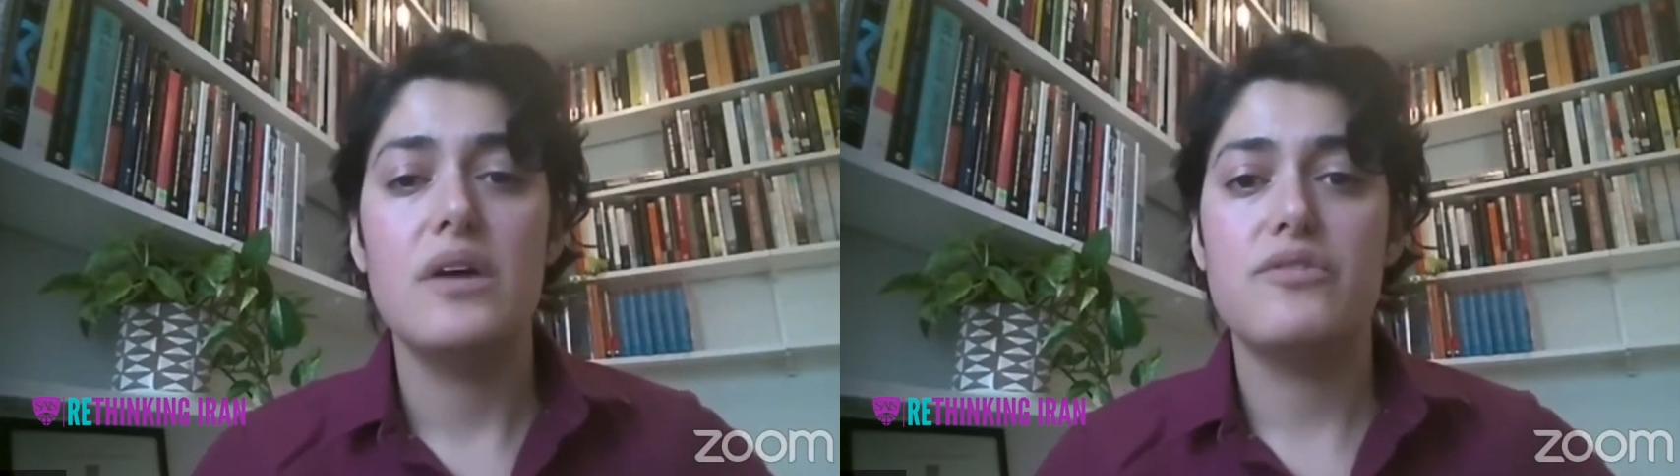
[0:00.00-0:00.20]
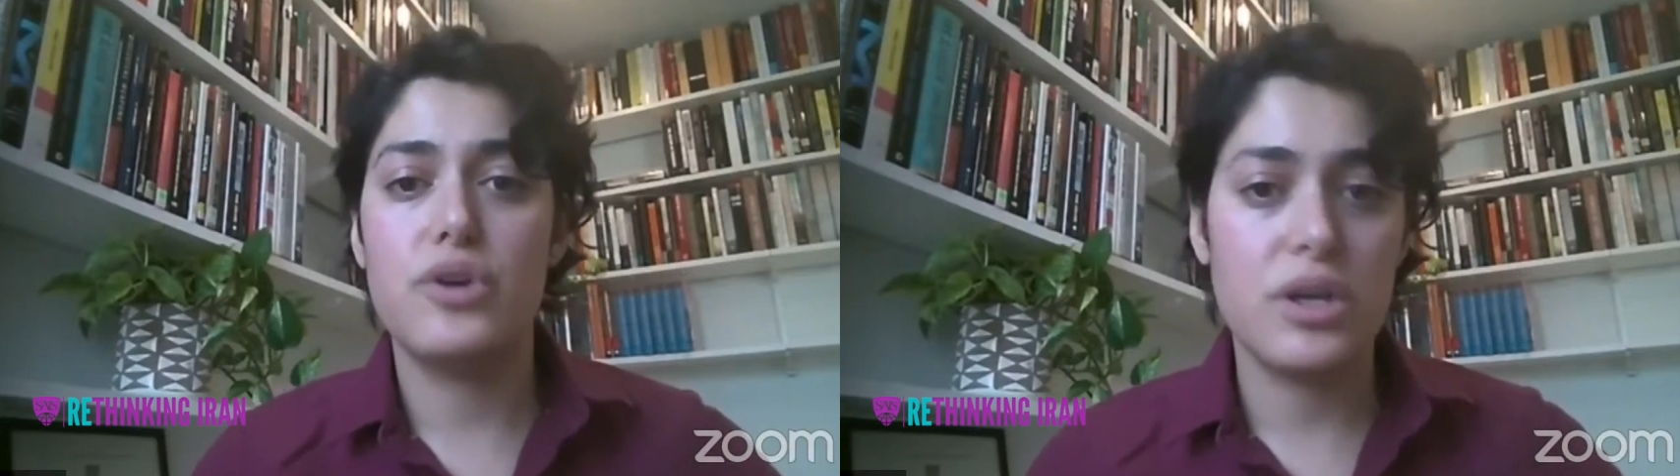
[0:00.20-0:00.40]

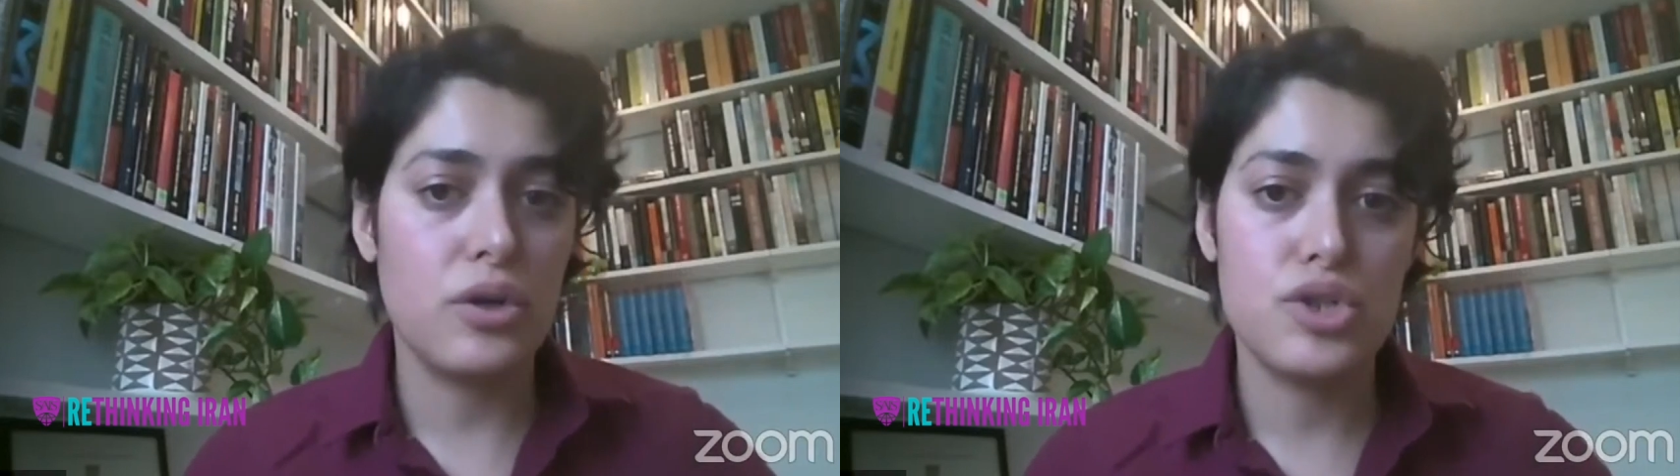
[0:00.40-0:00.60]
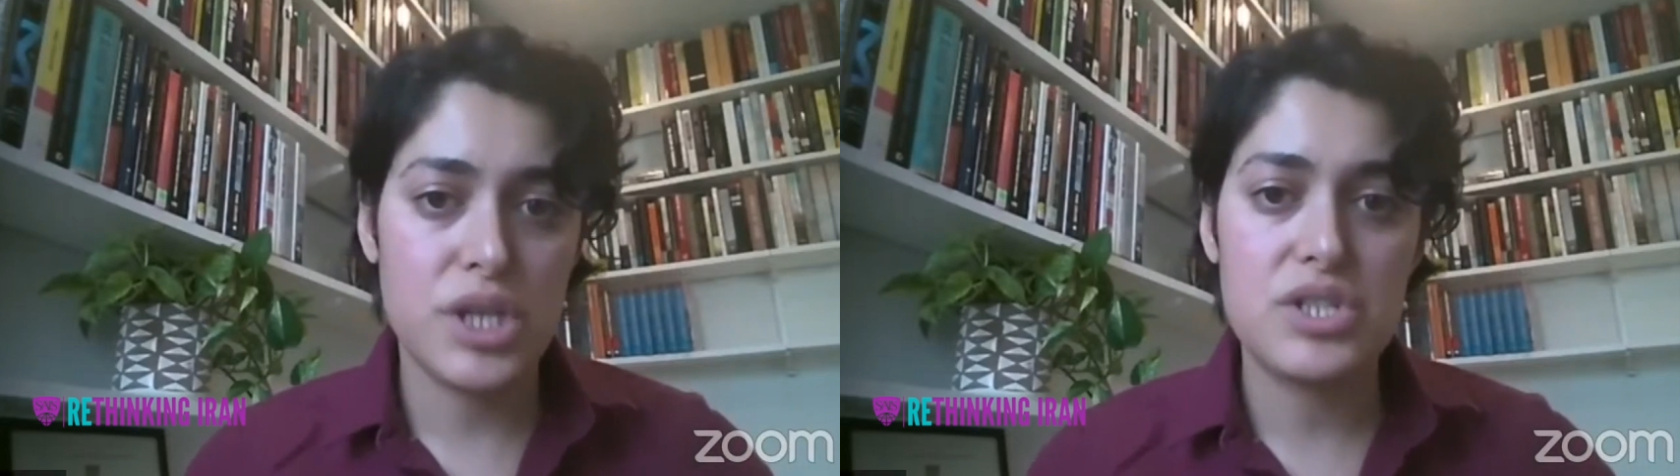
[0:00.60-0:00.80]
for
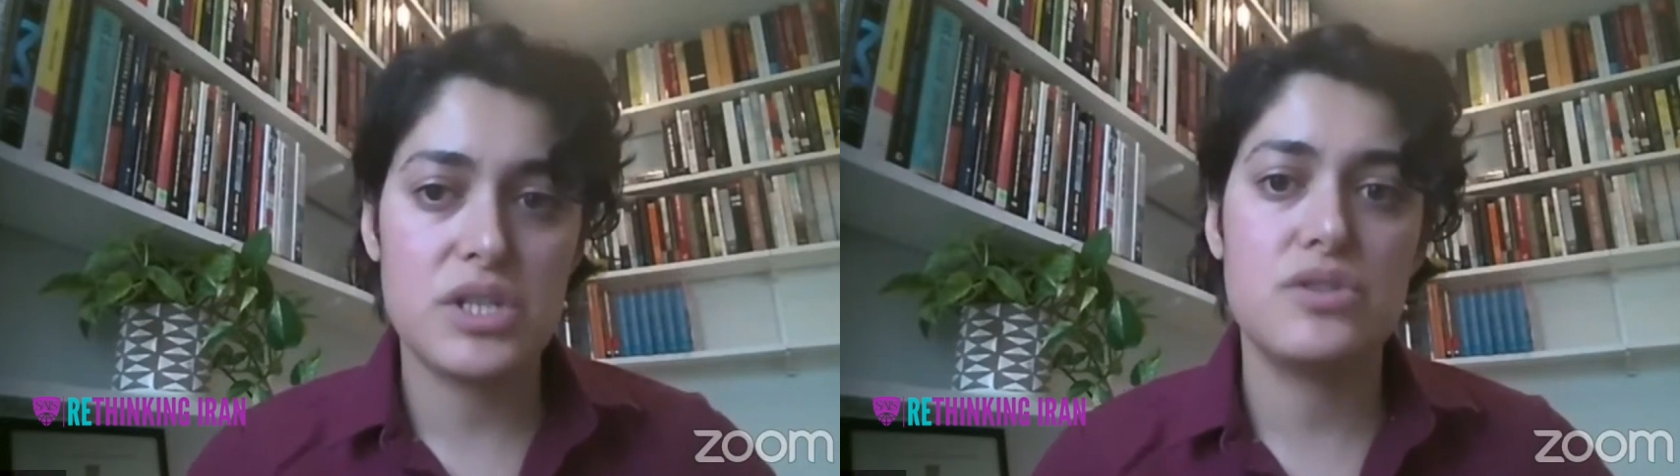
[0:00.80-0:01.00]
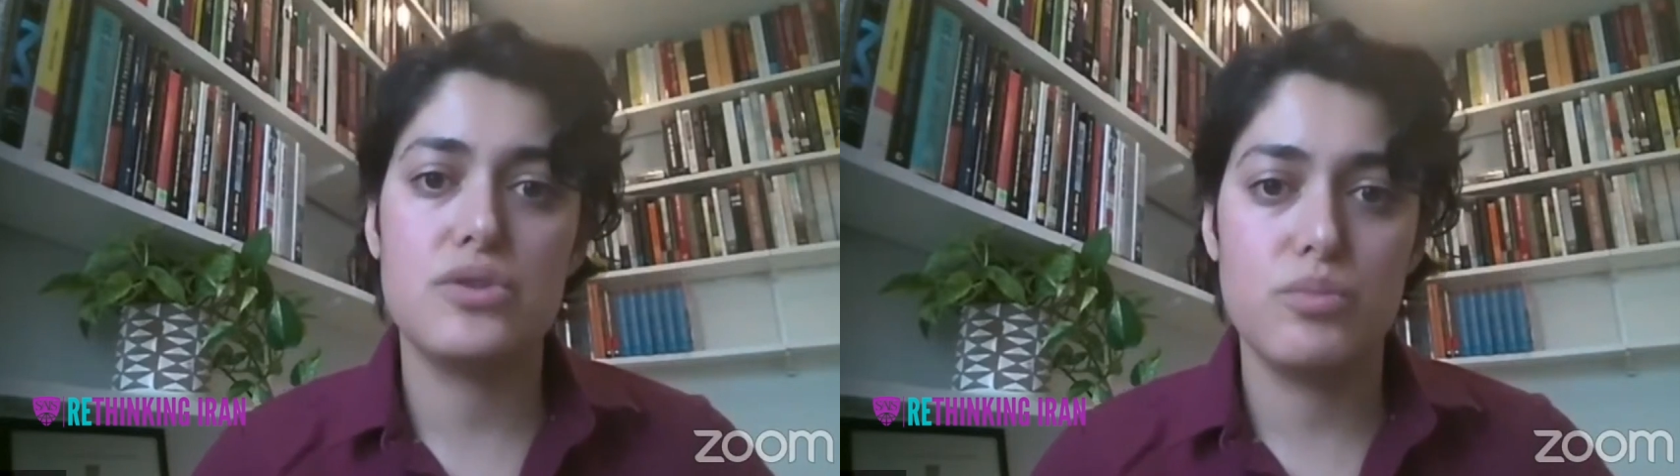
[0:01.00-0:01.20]

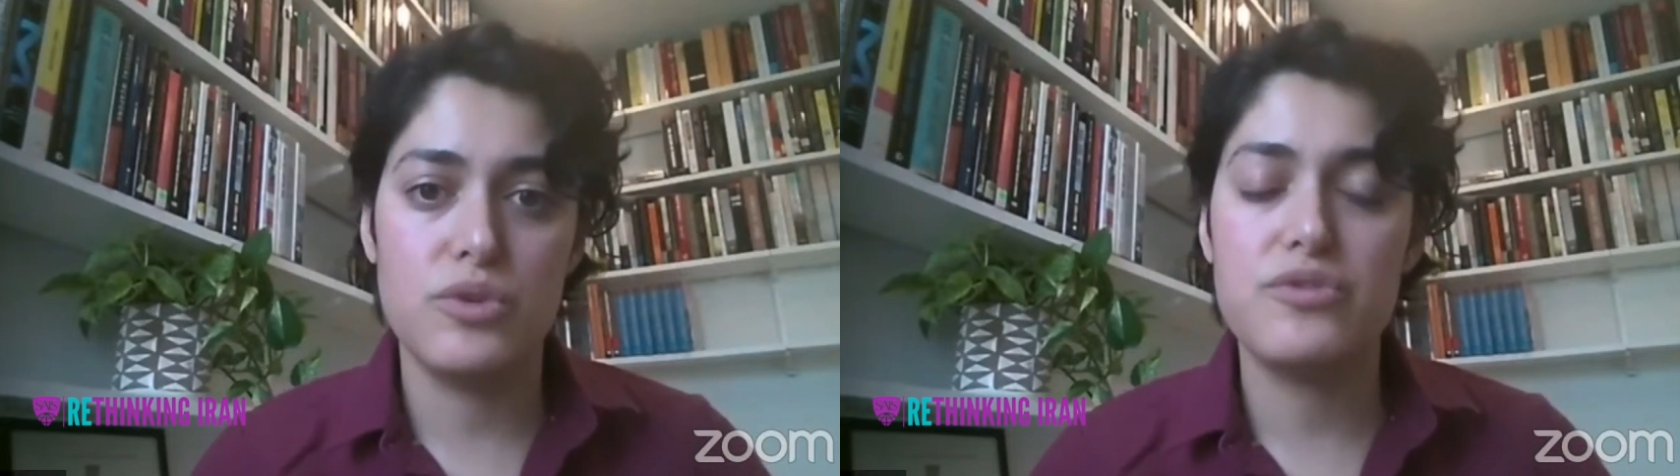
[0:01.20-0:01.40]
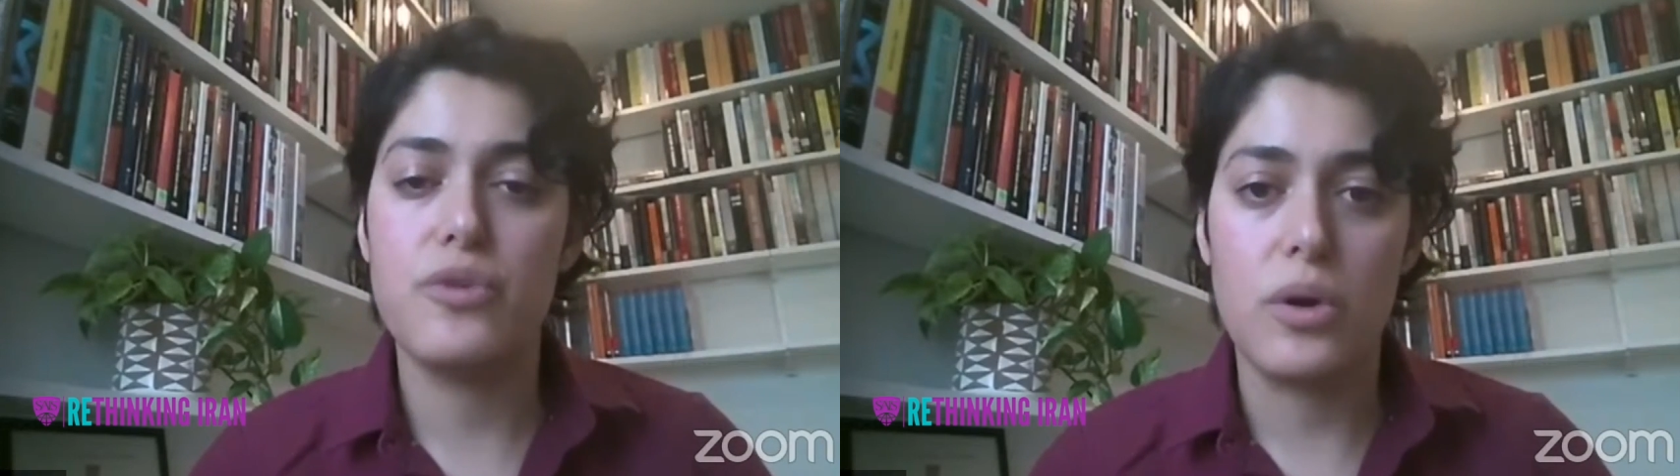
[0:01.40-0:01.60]
negotiations to
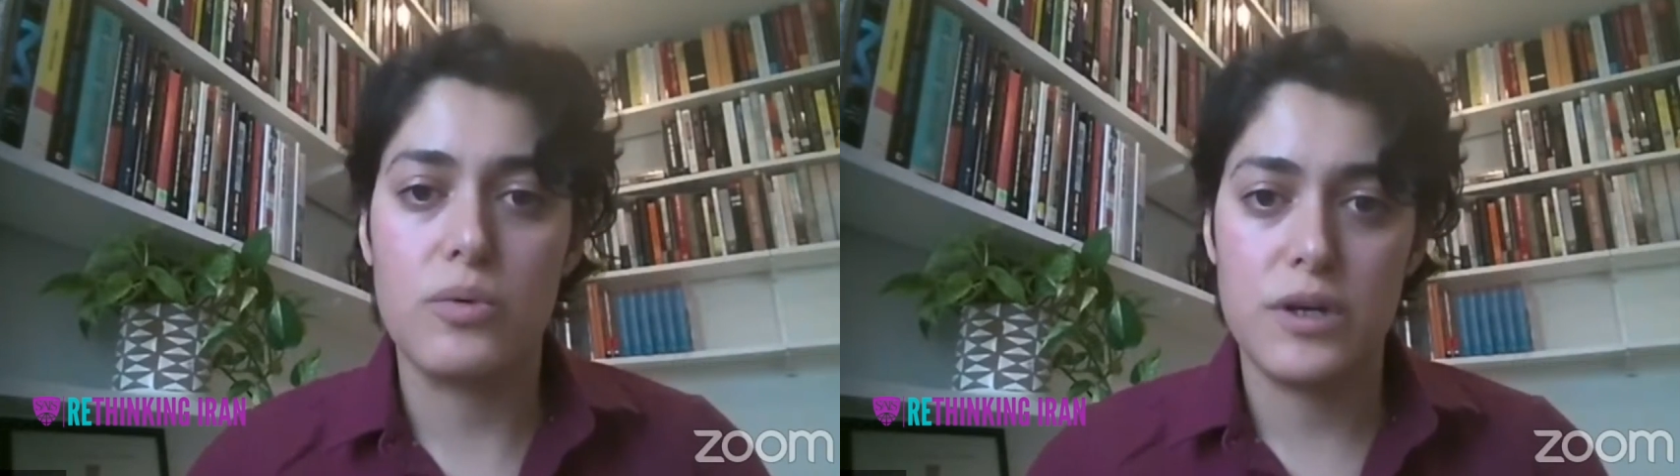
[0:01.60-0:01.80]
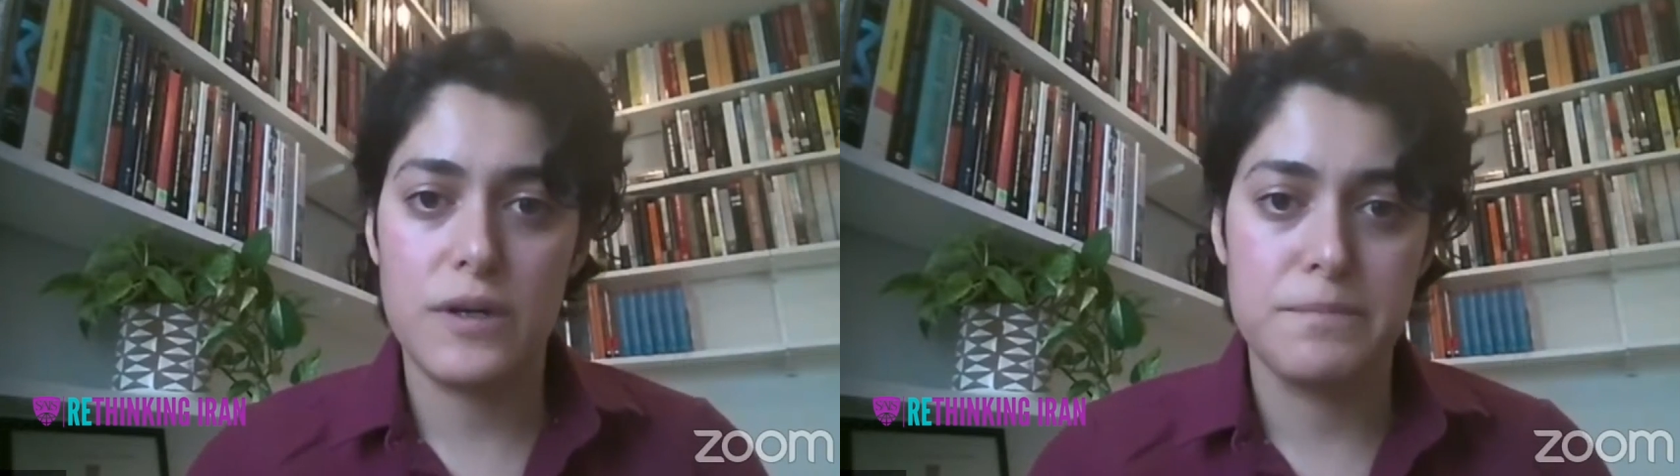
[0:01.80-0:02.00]
move
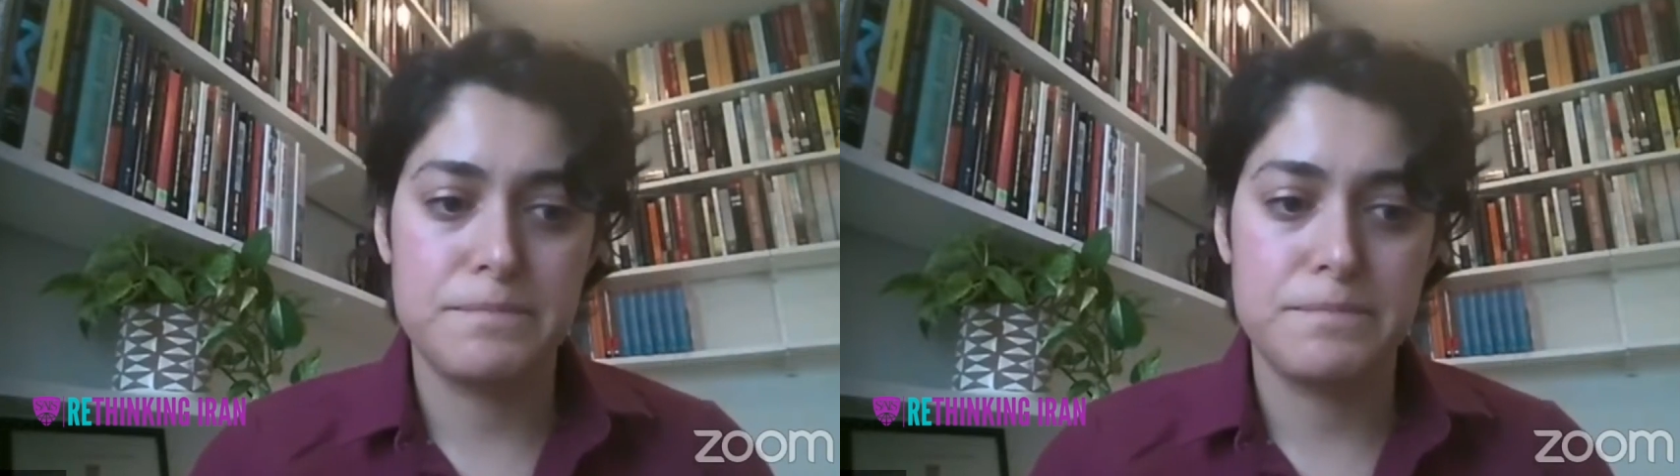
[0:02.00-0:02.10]
forward.